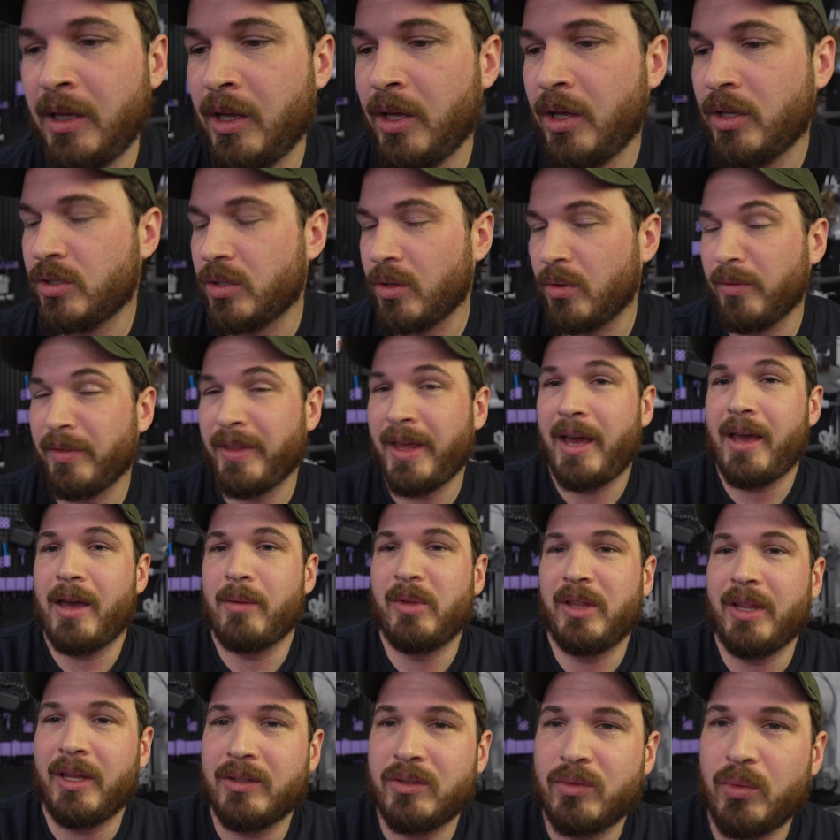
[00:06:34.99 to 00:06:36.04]
So I
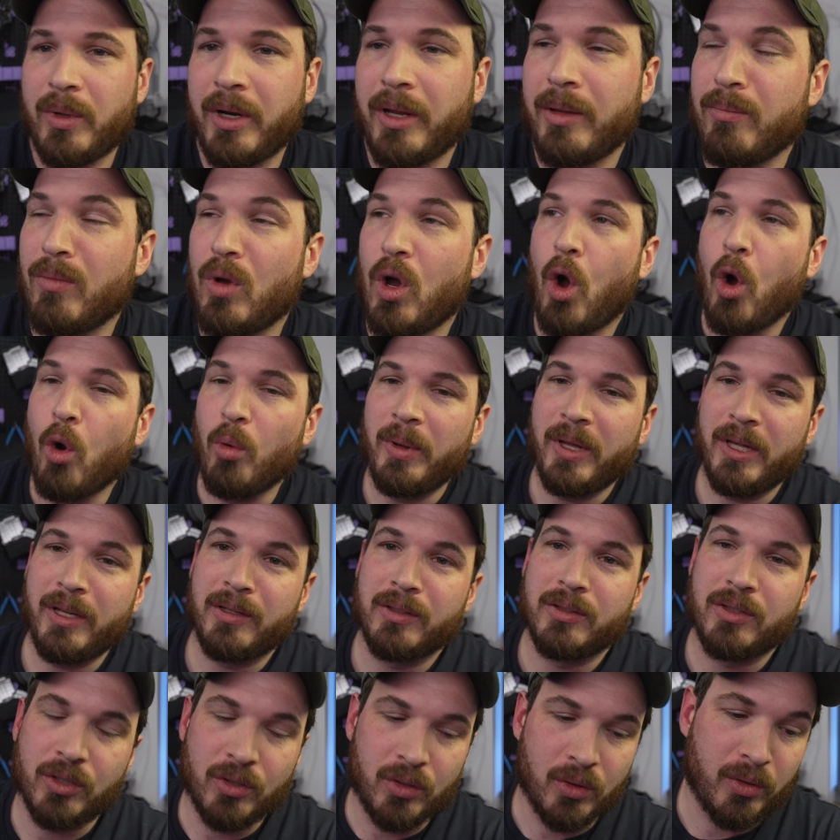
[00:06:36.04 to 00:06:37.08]
mean, that's what I'm
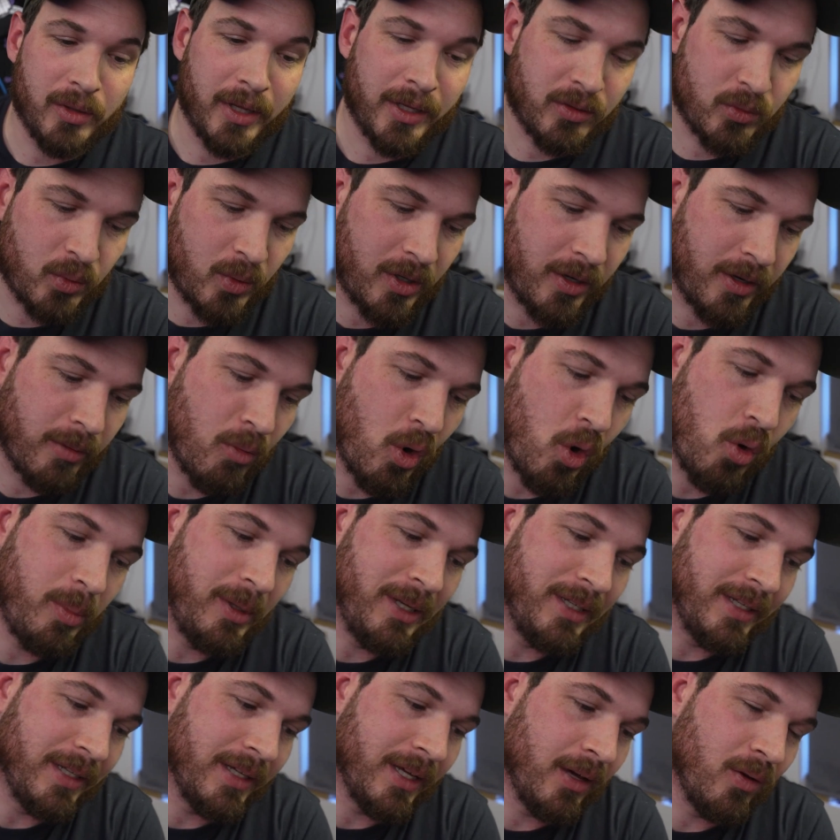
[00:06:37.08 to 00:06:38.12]
hoping to do. That's where I'm
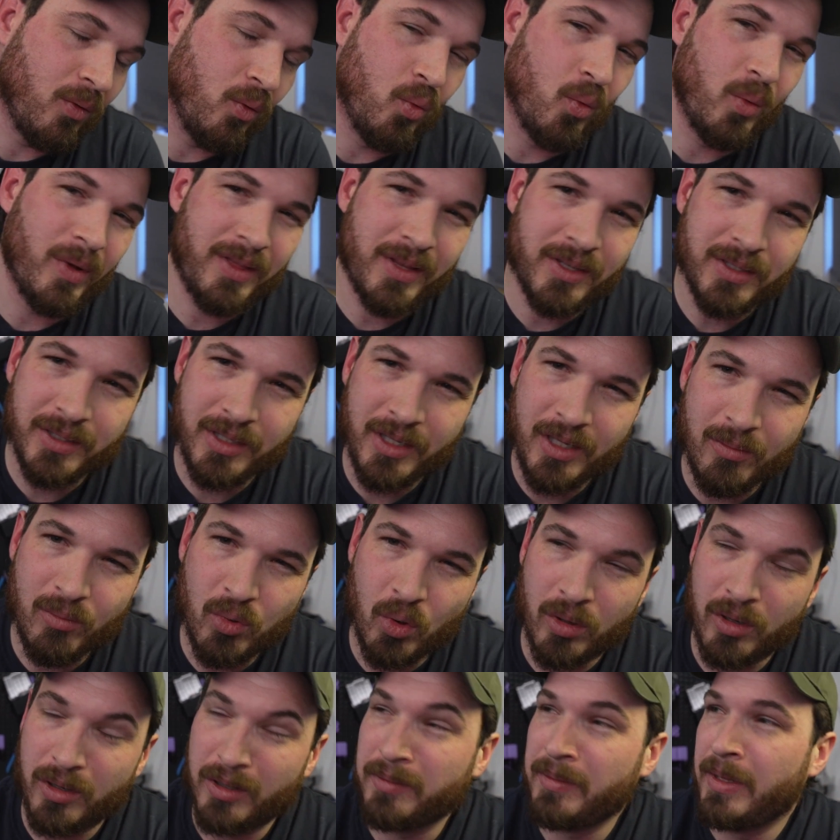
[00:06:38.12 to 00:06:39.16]
hoping to get with this
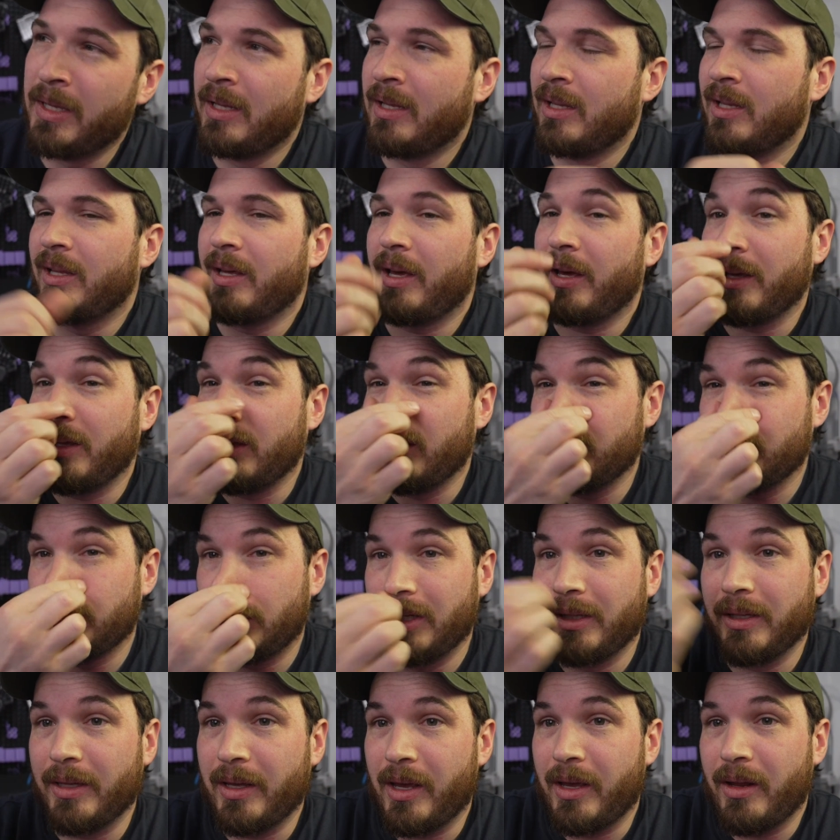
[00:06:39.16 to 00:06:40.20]
keyboard. I
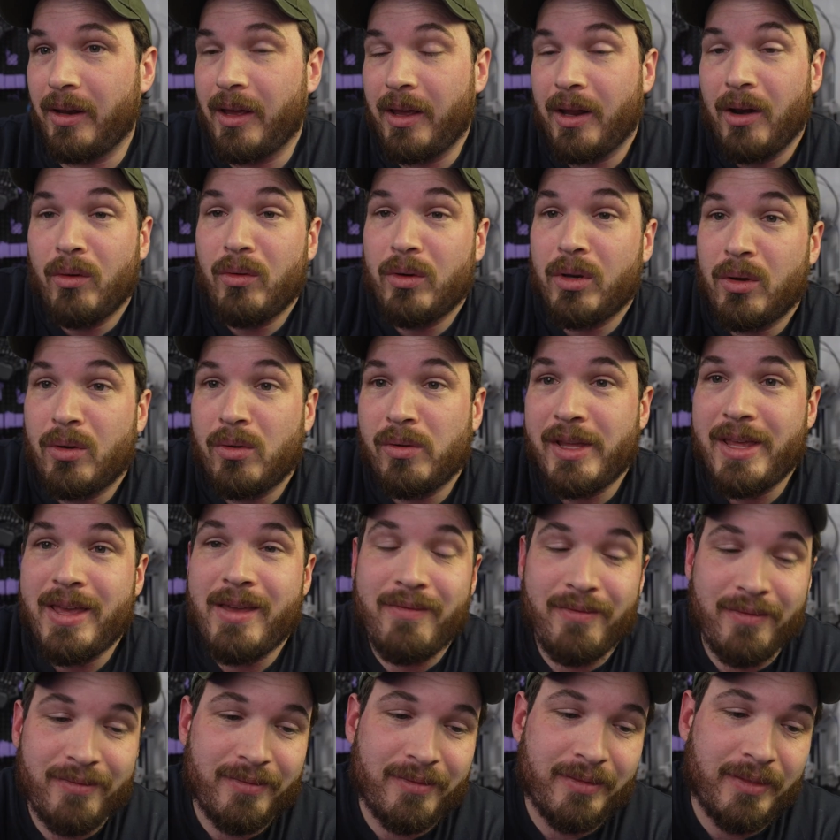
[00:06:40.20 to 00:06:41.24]
don't know
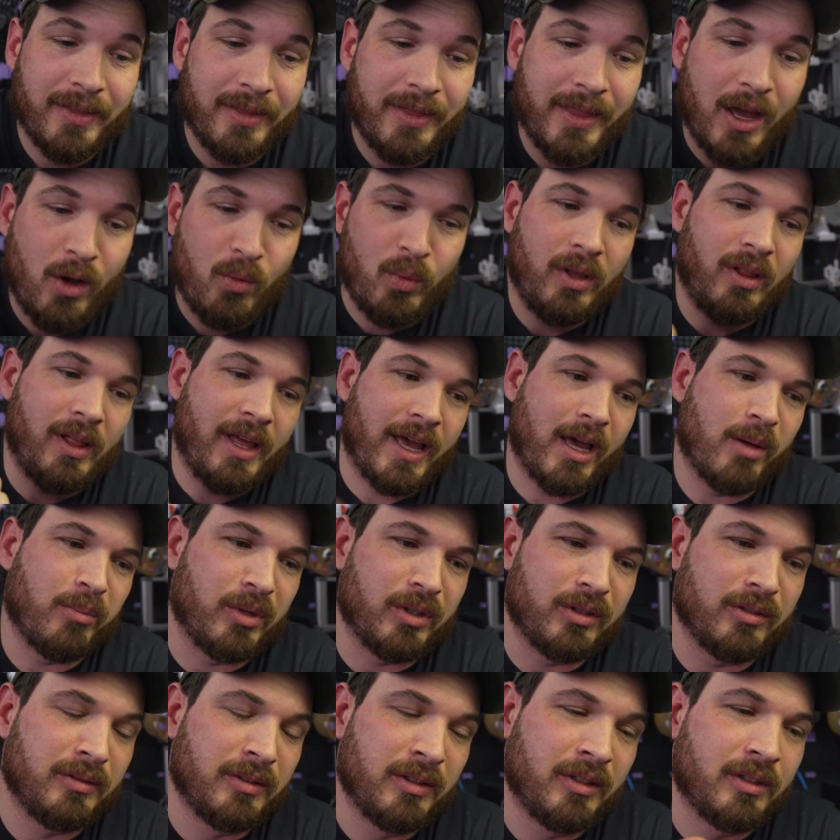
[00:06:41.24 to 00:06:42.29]
if that will
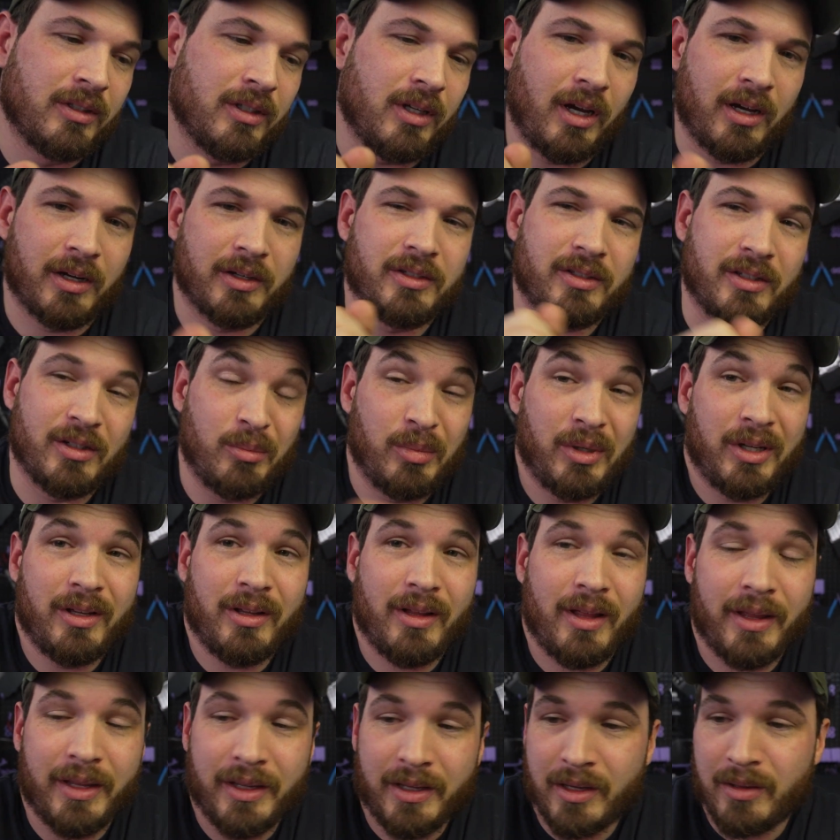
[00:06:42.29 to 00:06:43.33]
happen, honestly, but
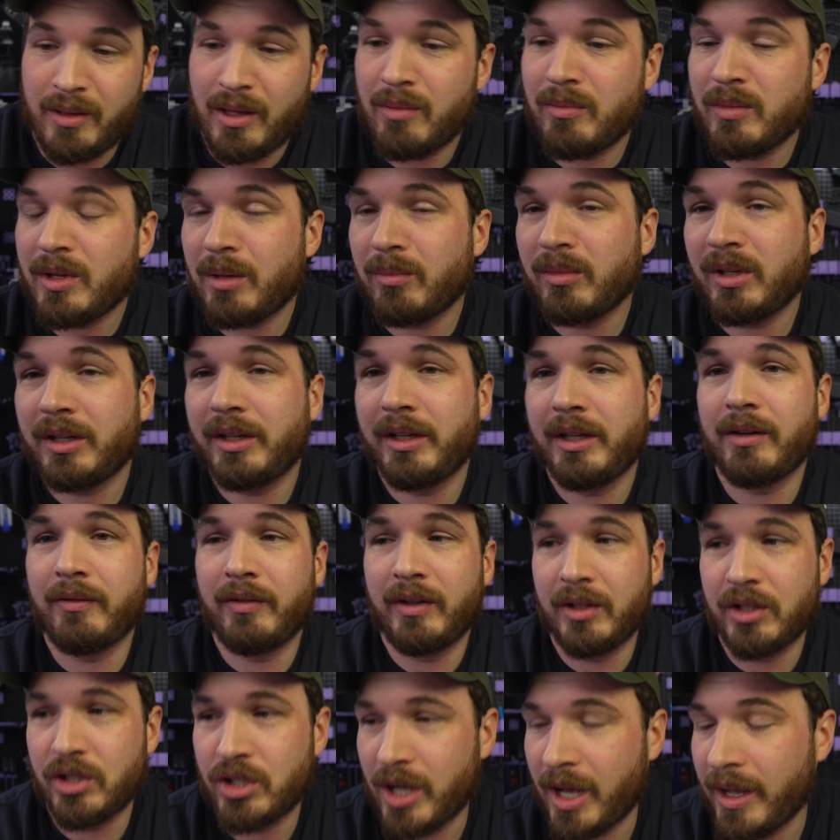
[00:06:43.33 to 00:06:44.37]
like I'm going to give
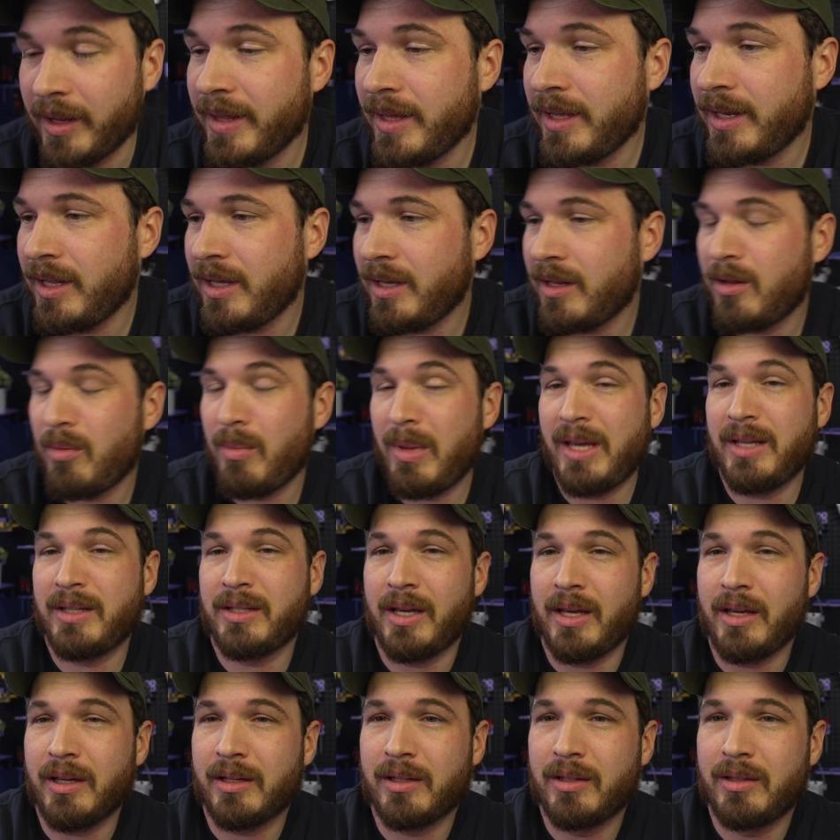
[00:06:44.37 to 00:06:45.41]
it a shot, and it may
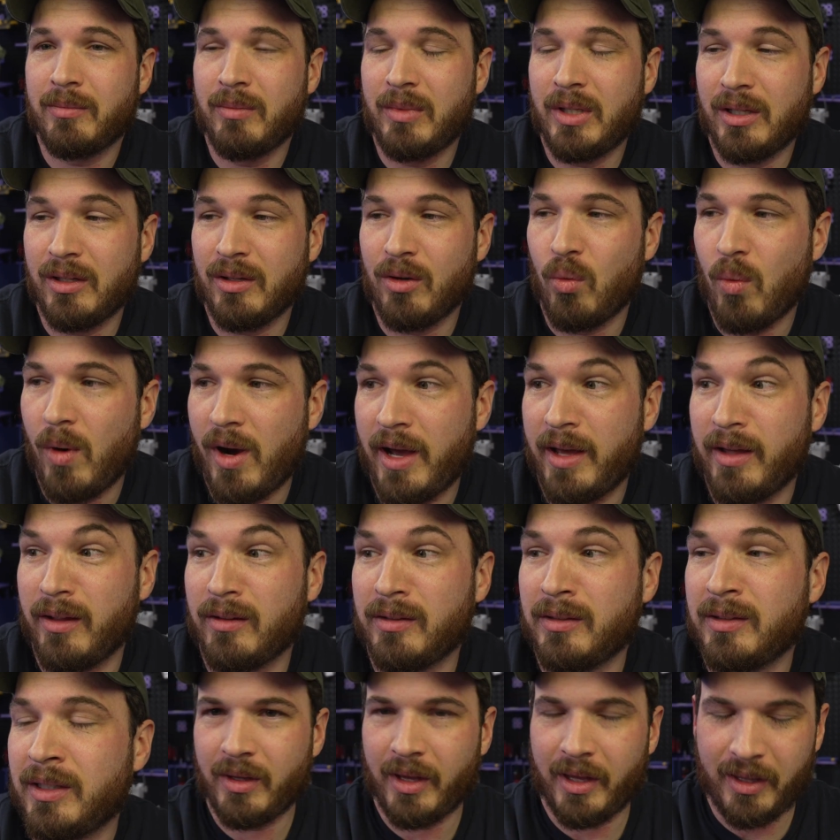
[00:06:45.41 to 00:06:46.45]
take me a
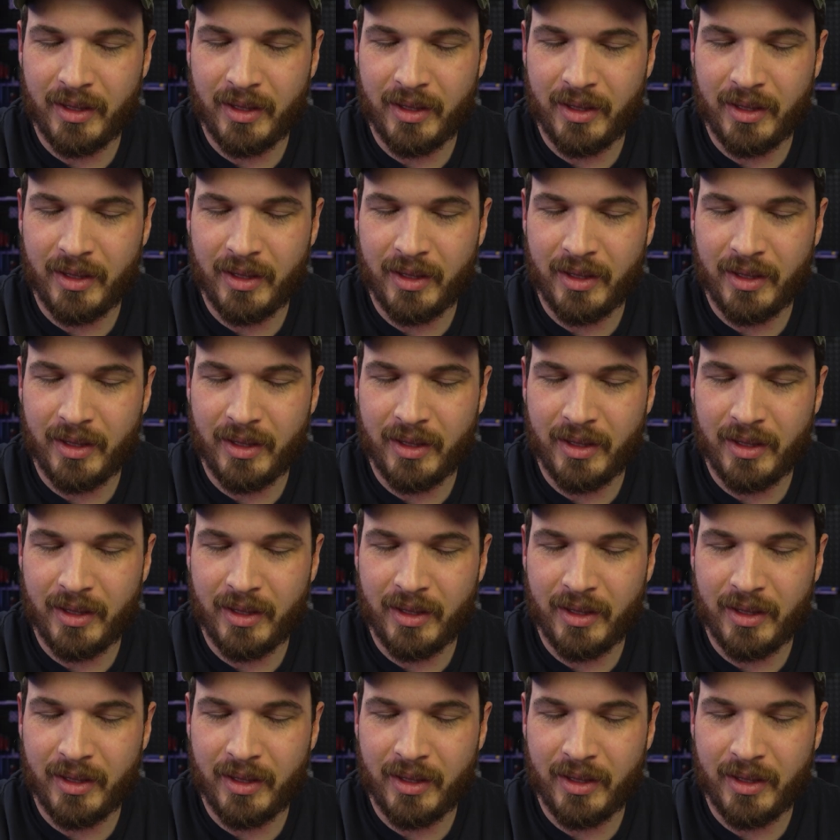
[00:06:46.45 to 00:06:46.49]
while.